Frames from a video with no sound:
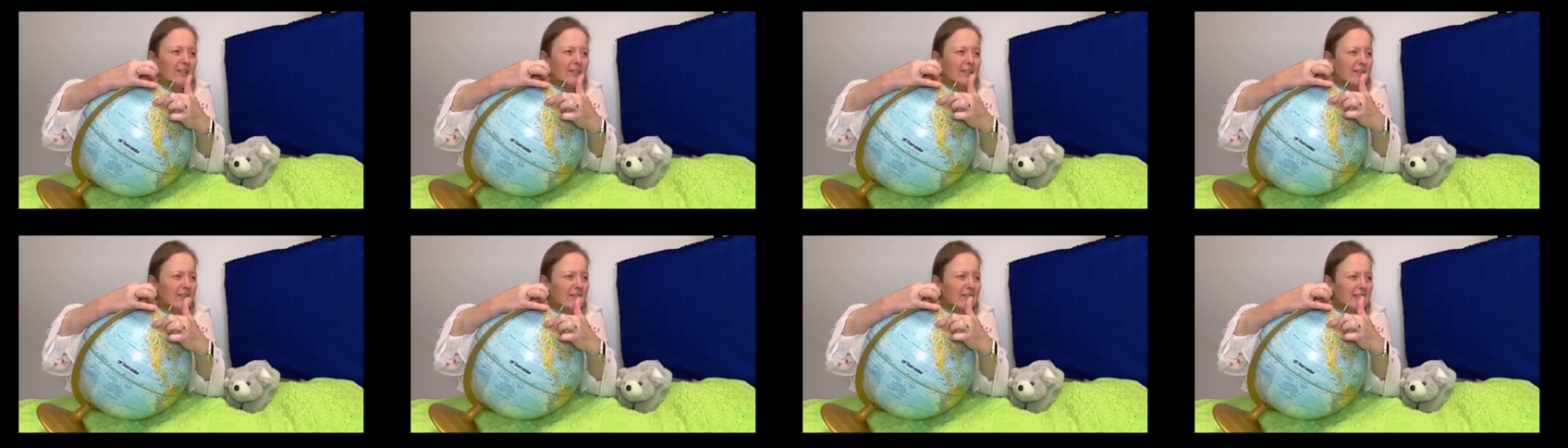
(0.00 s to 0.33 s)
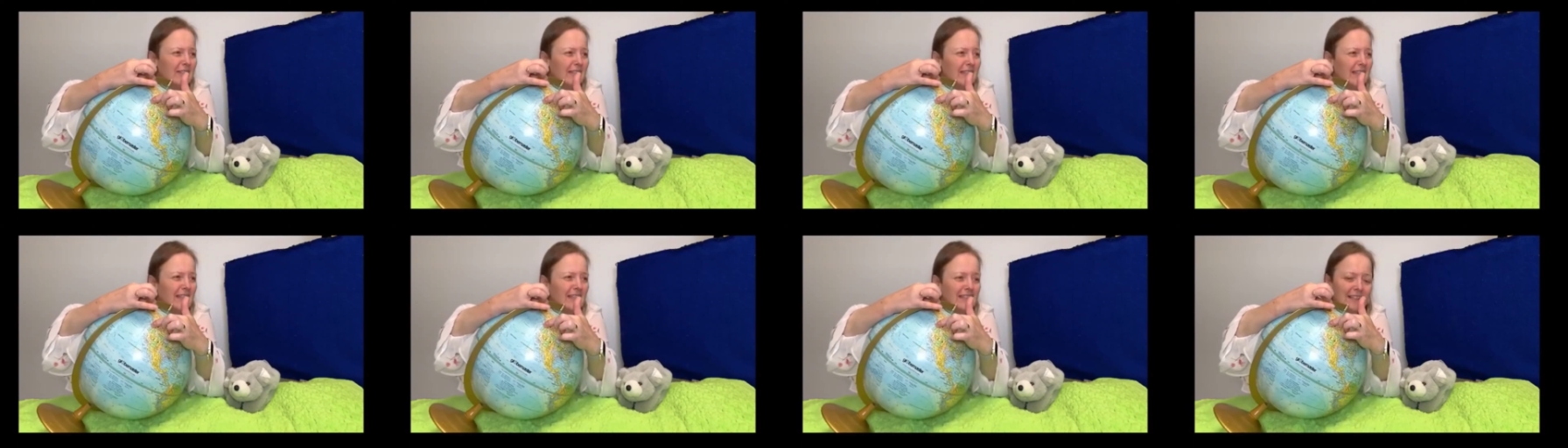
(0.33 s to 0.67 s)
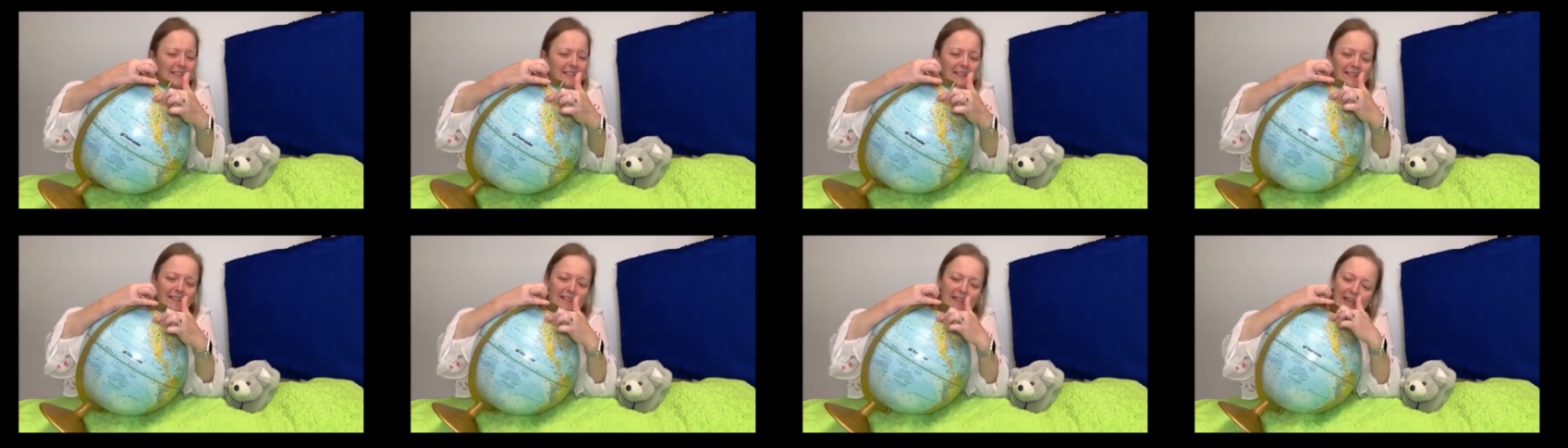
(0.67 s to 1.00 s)
to United
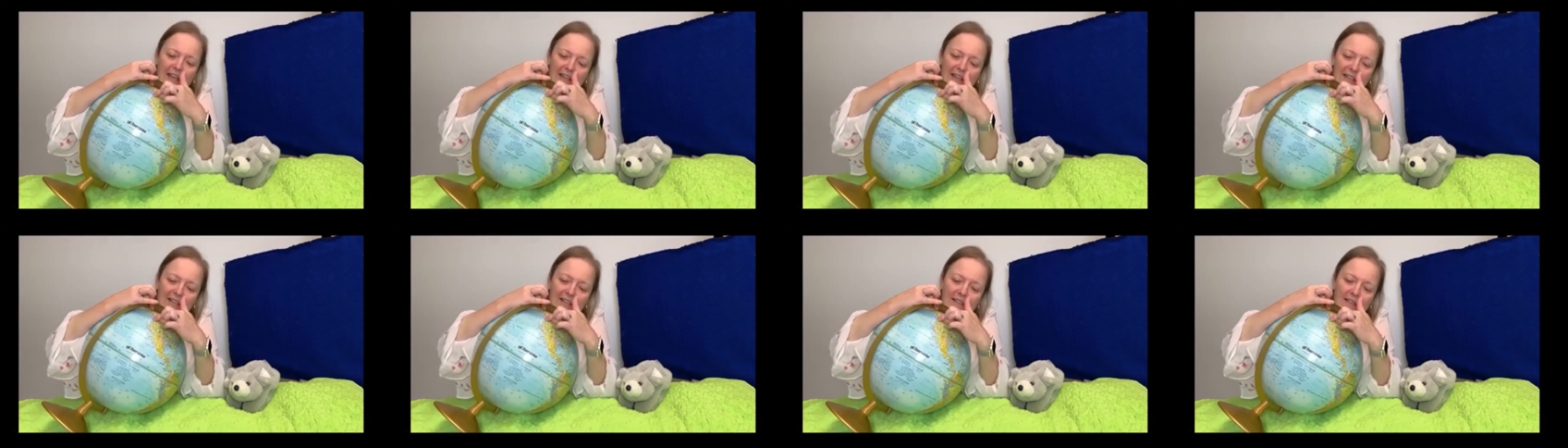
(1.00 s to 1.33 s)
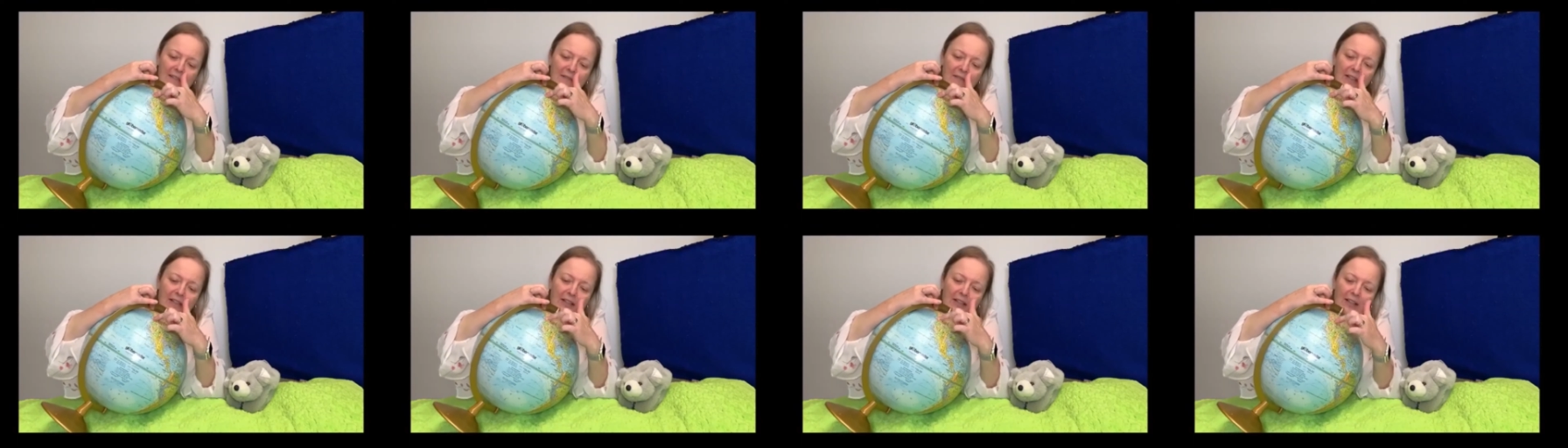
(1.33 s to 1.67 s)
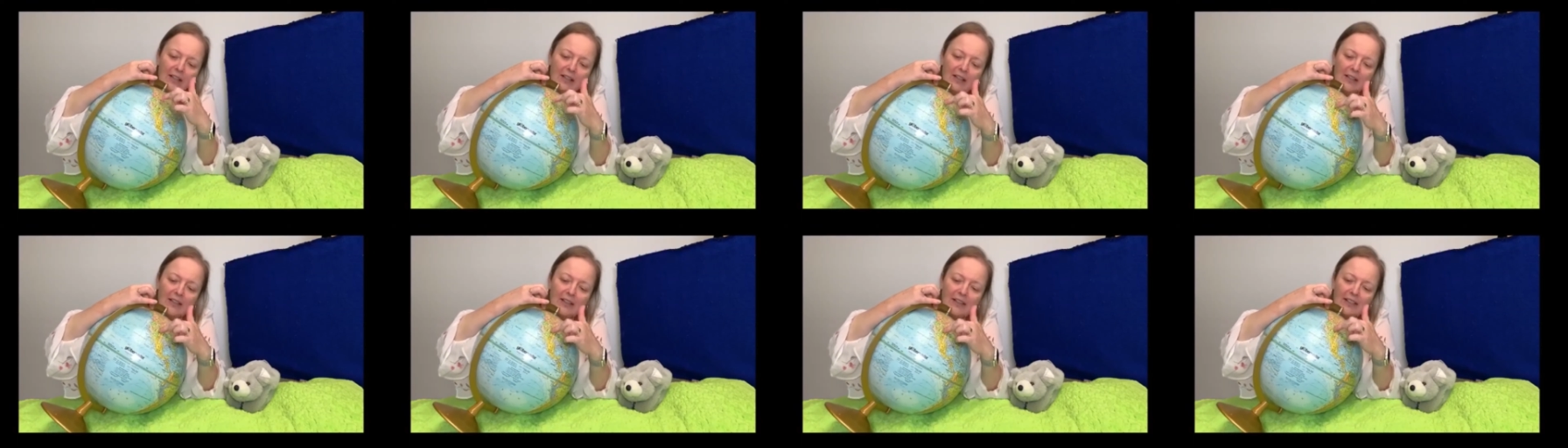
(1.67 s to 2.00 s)
States with
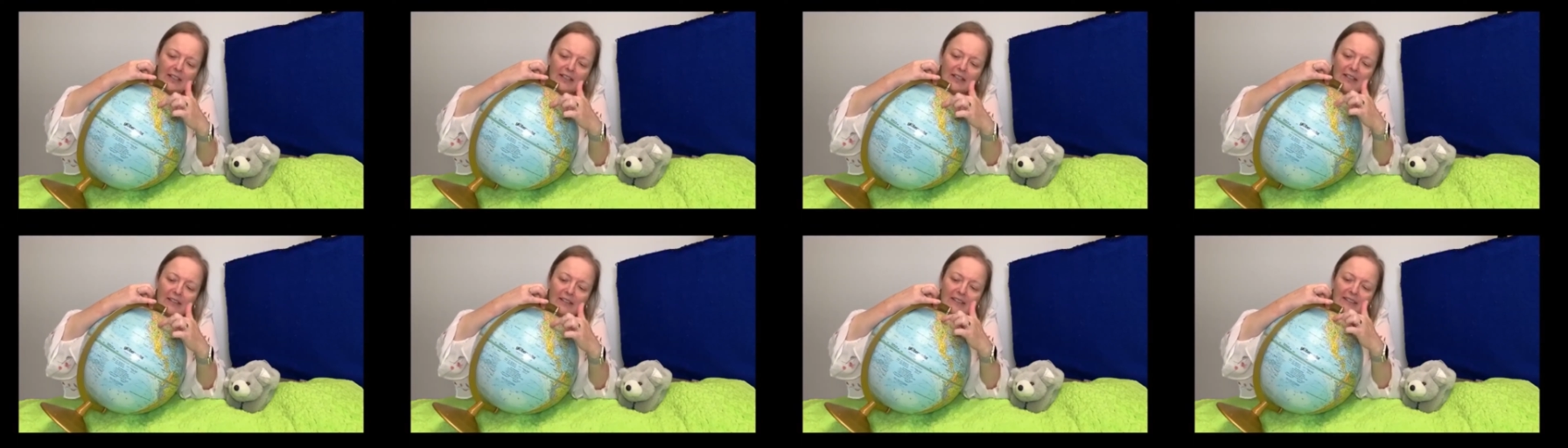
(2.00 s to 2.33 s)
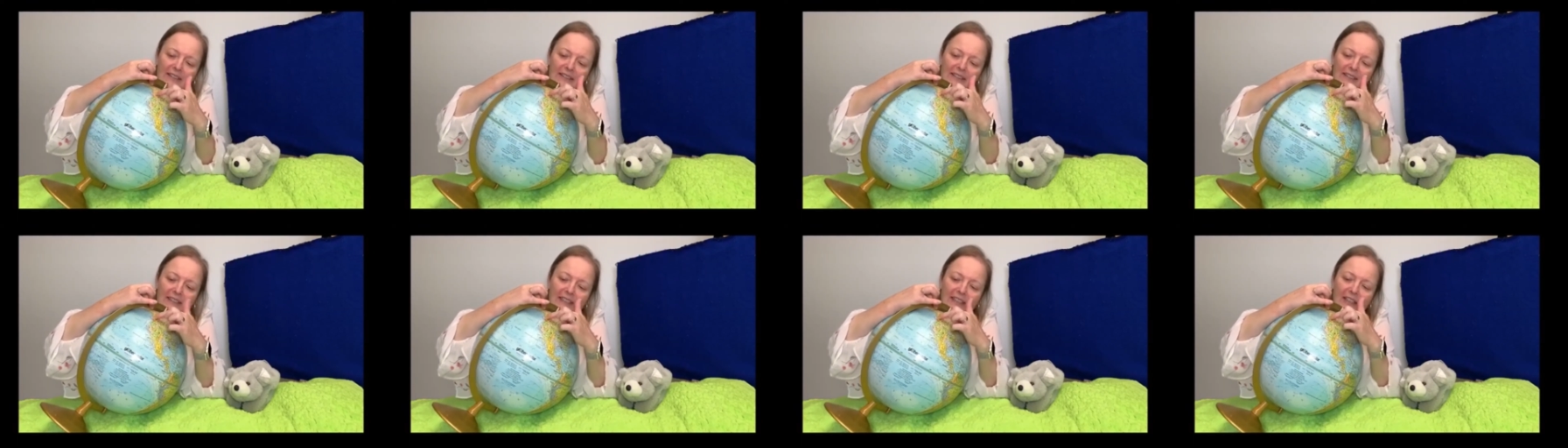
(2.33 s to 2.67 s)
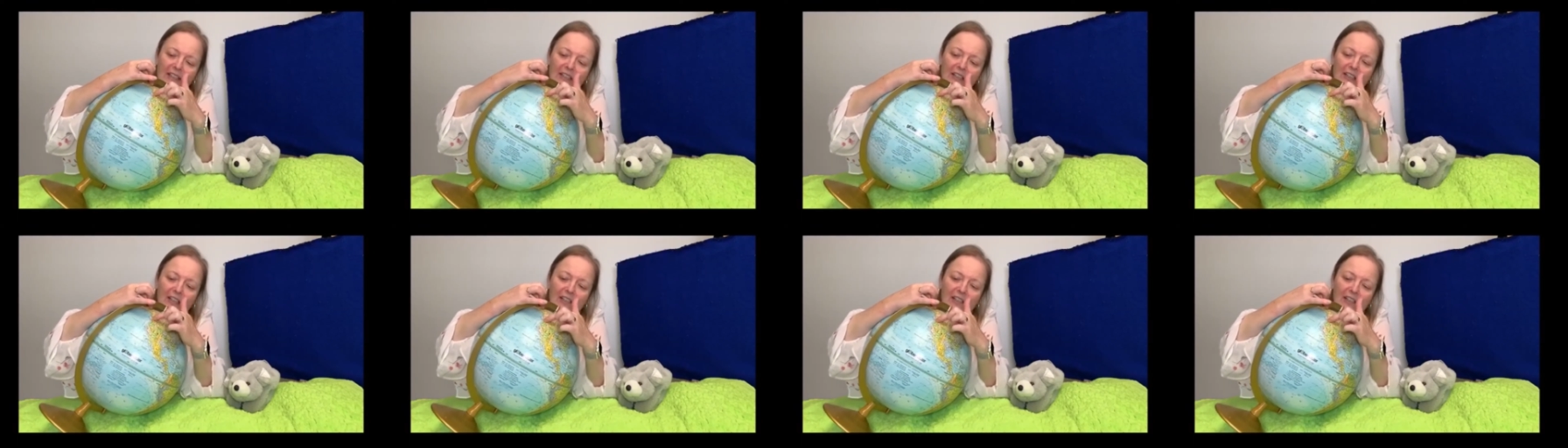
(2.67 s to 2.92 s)
all the colors there,